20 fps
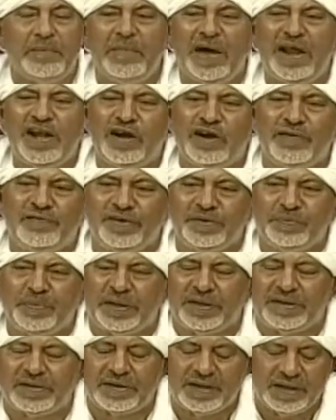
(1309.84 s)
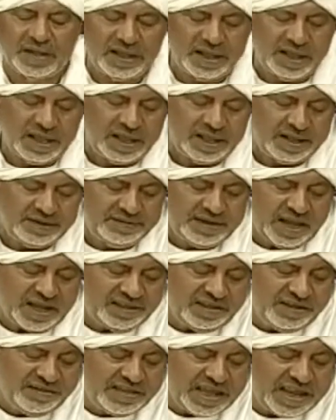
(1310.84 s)
manner of speech.
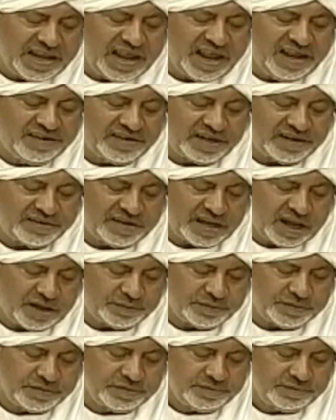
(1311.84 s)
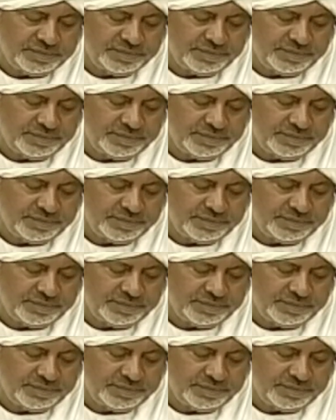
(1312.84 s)
That is the nasal sounds.